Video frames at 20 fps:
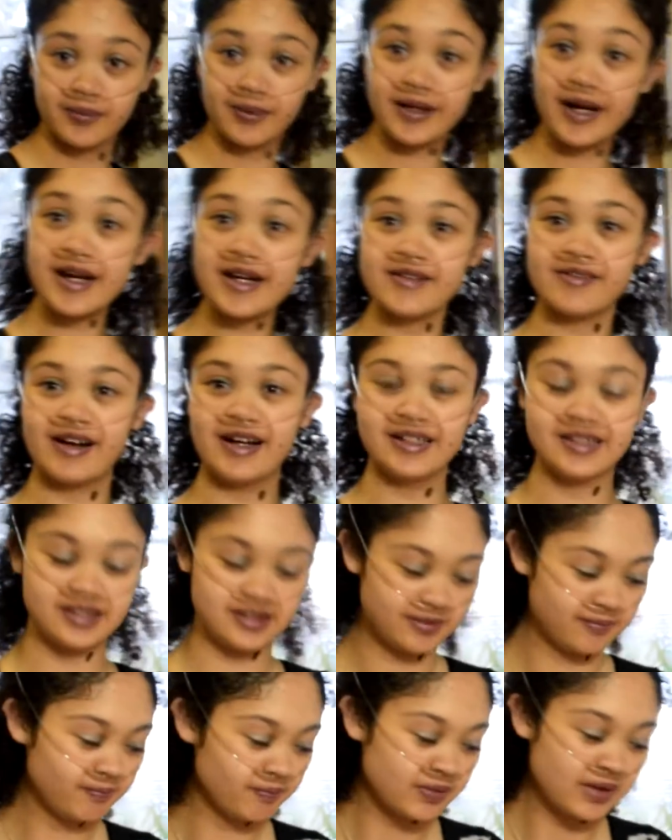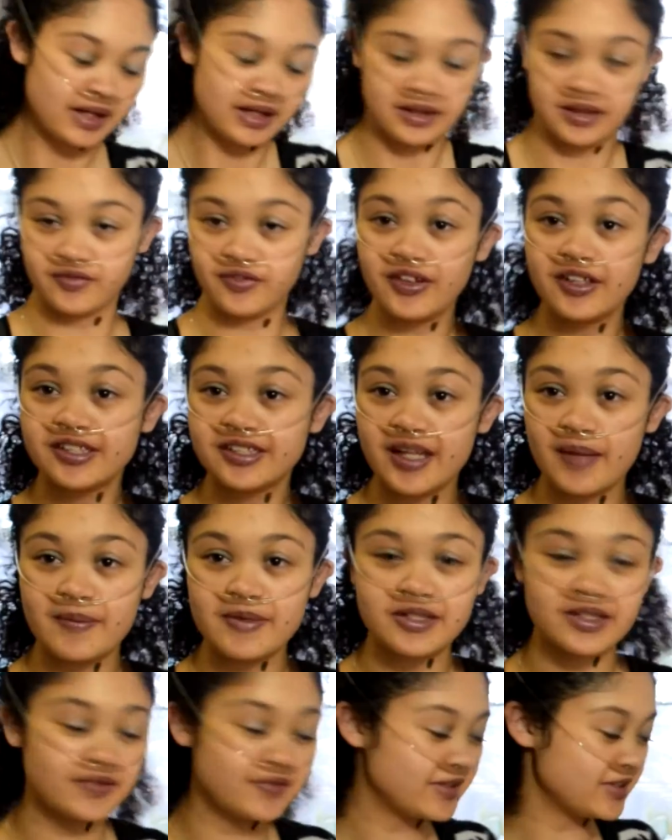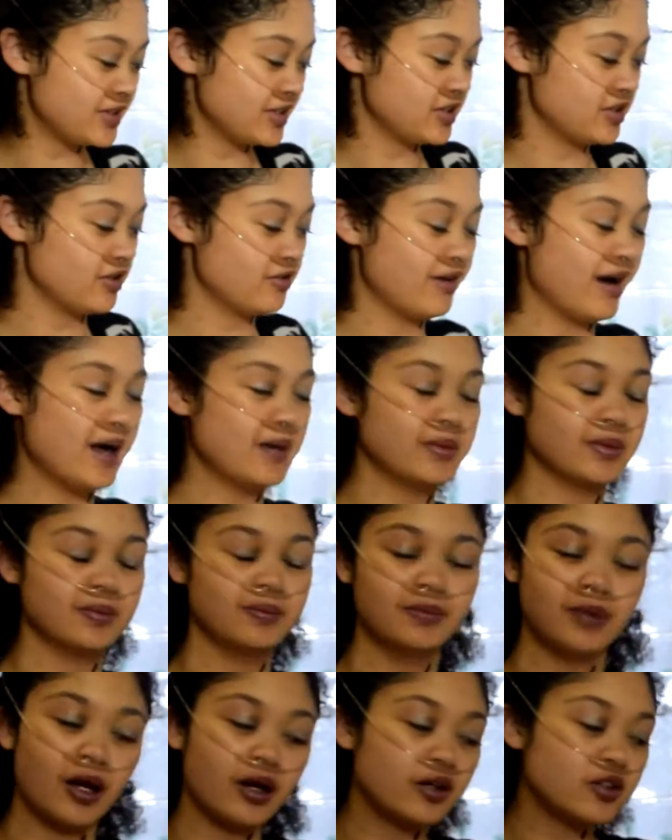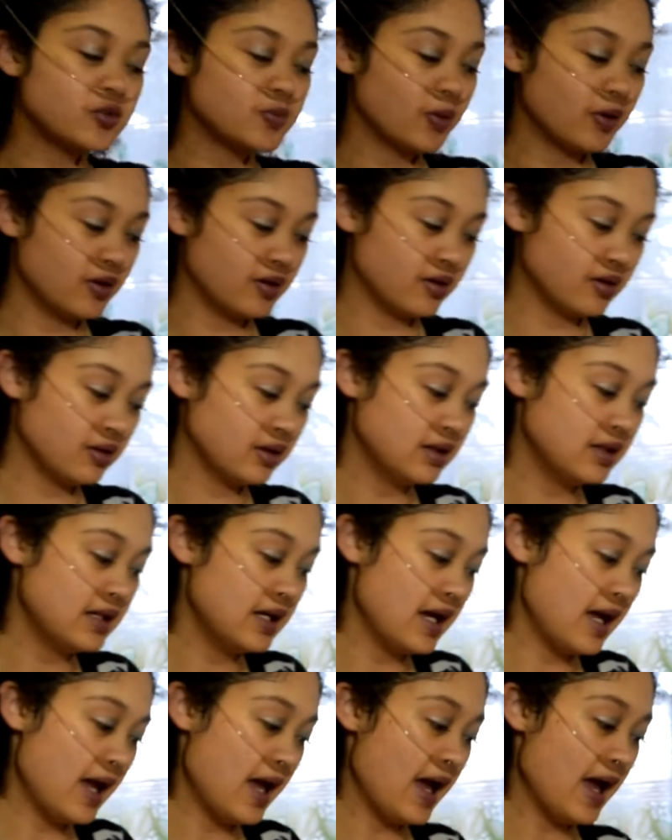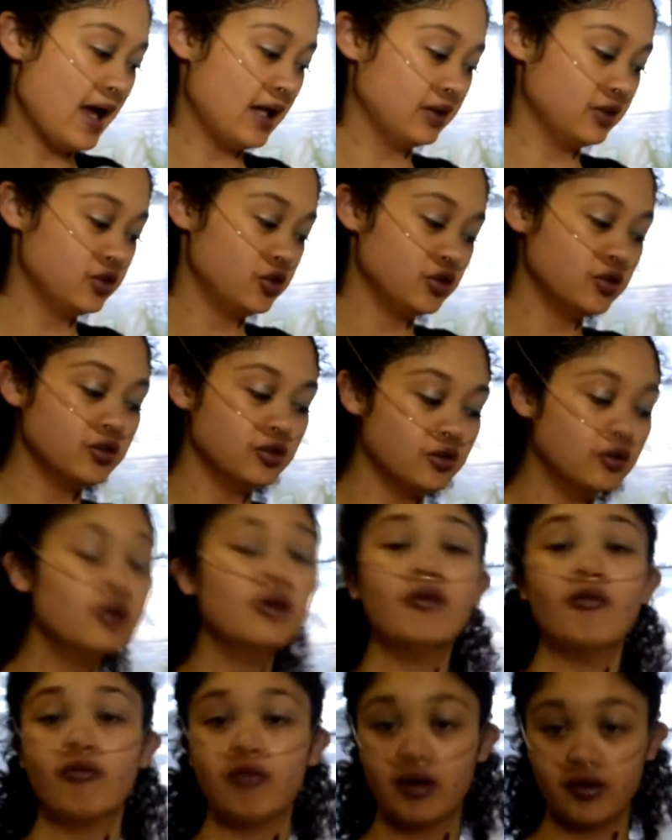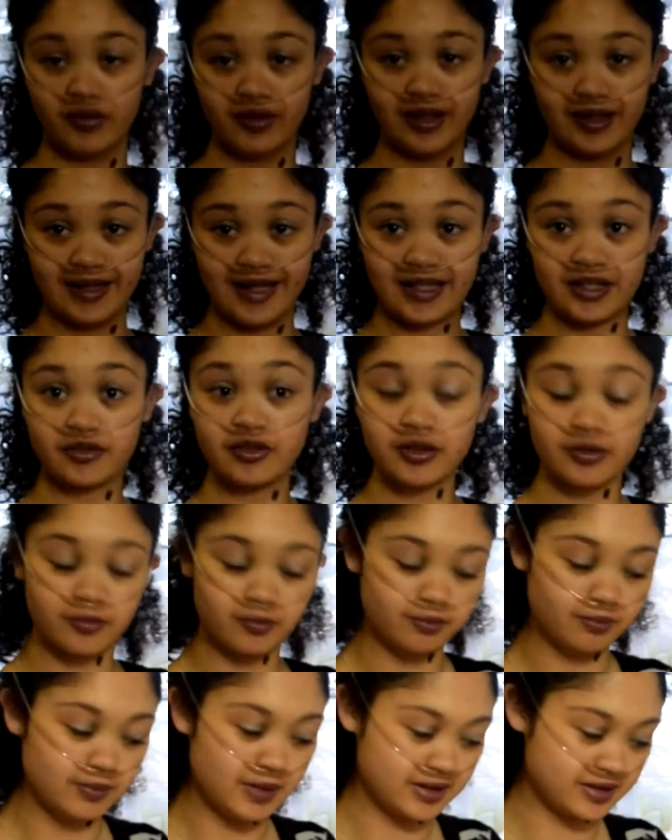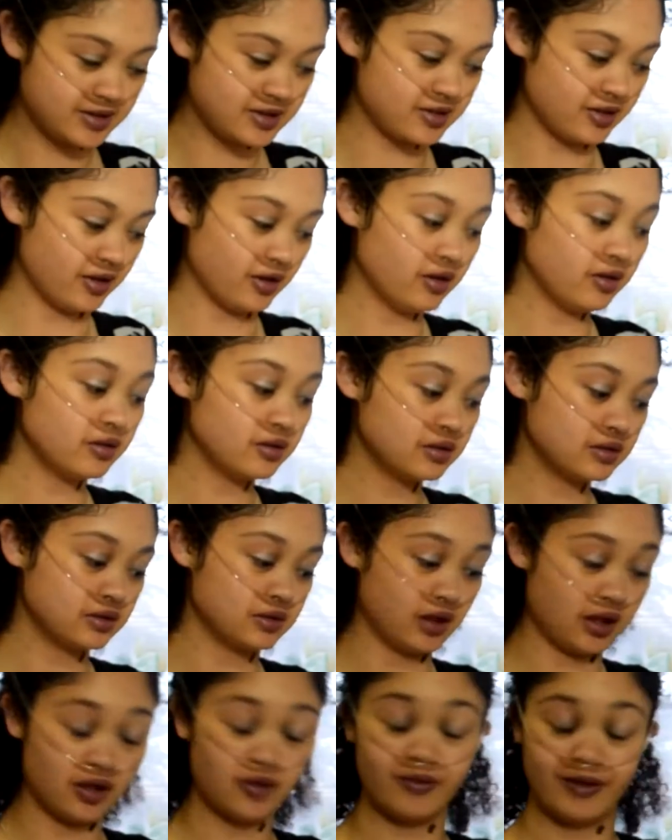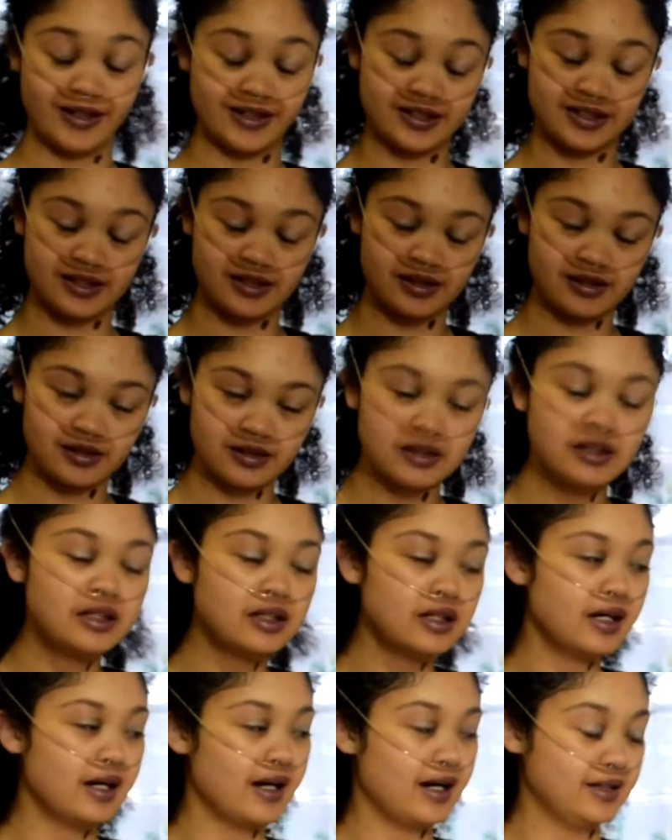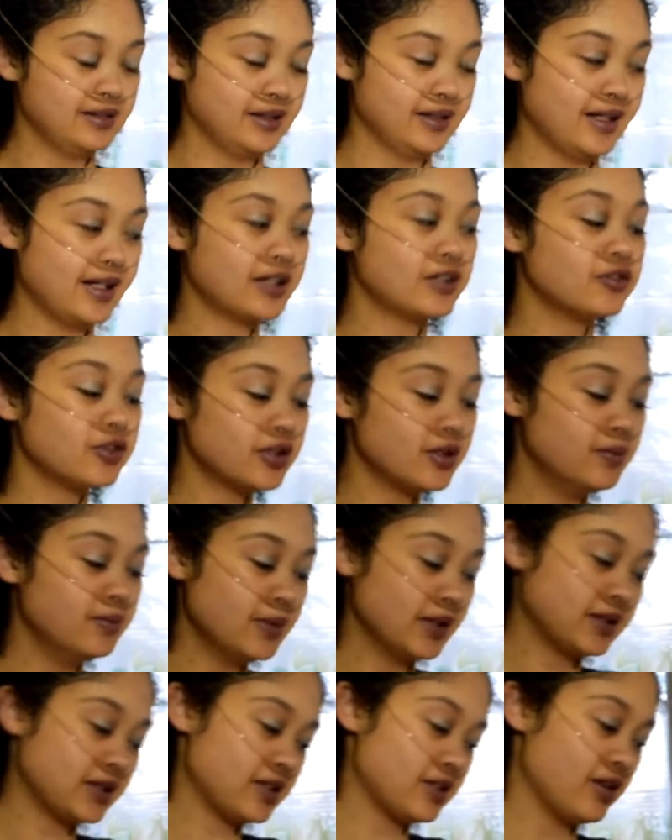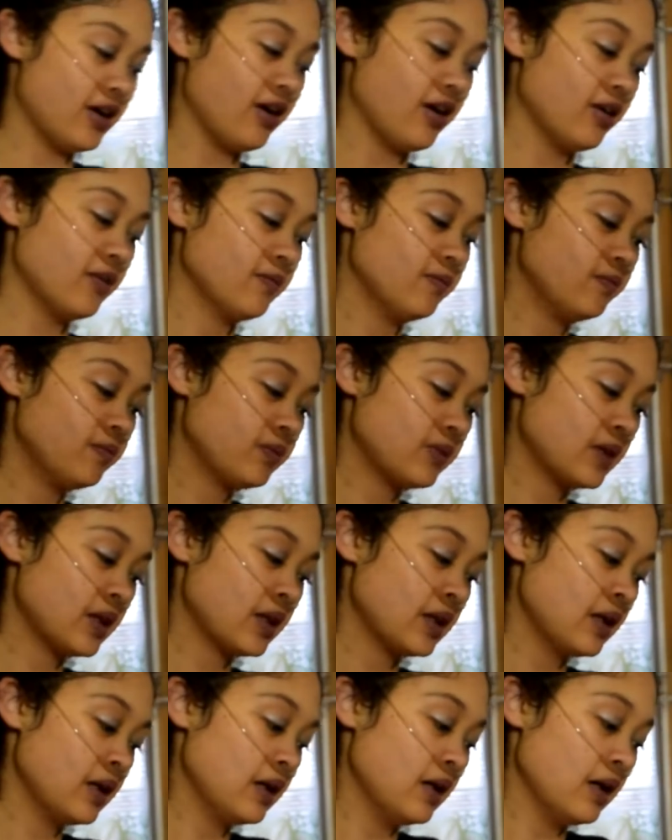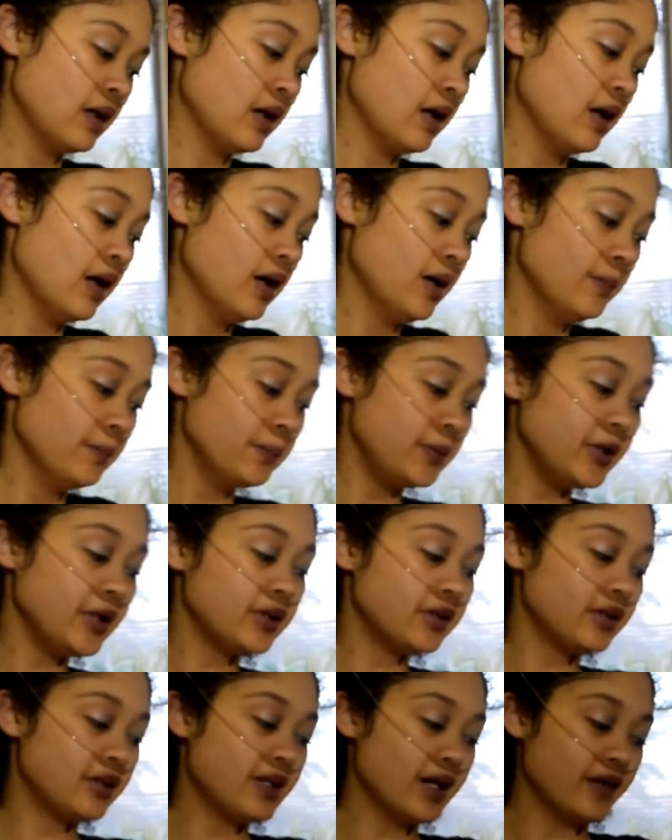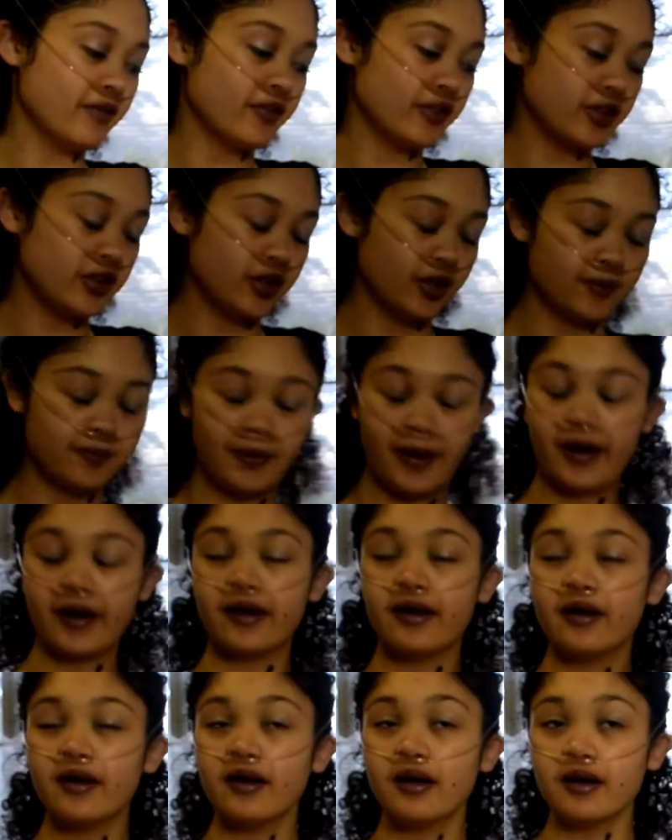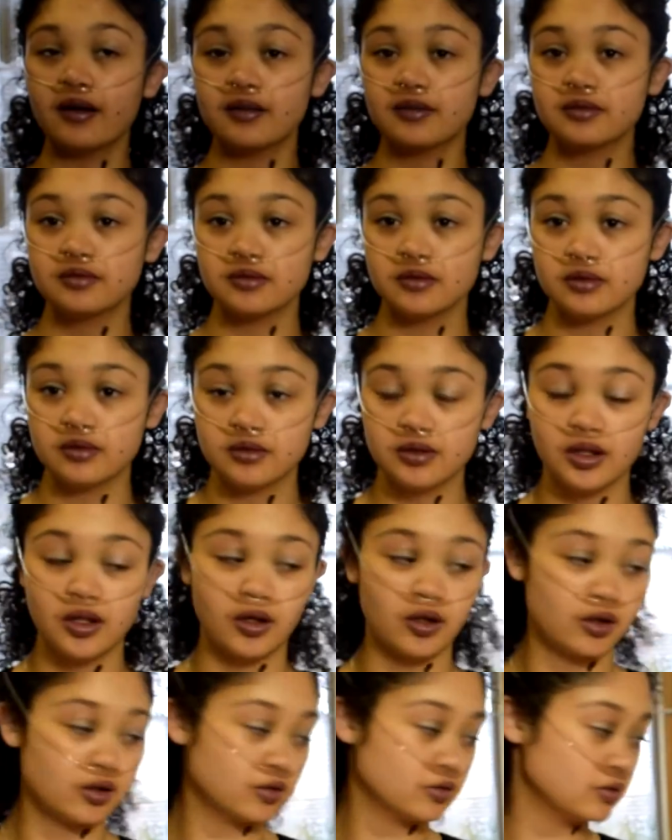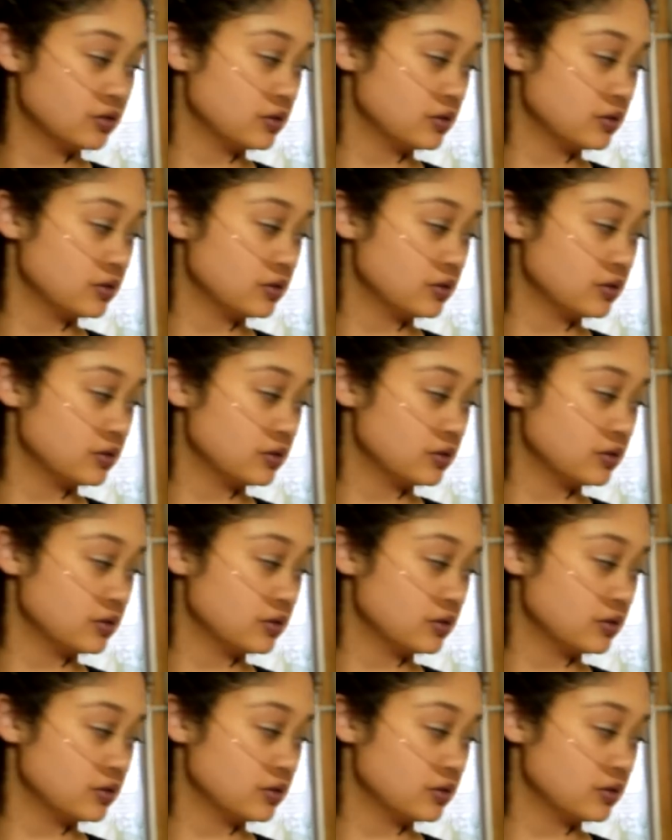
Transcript: But anyways, the first step is to grab a large bowl and with an electric mixer, not a whisk, an electric mixer, beat together your butter, your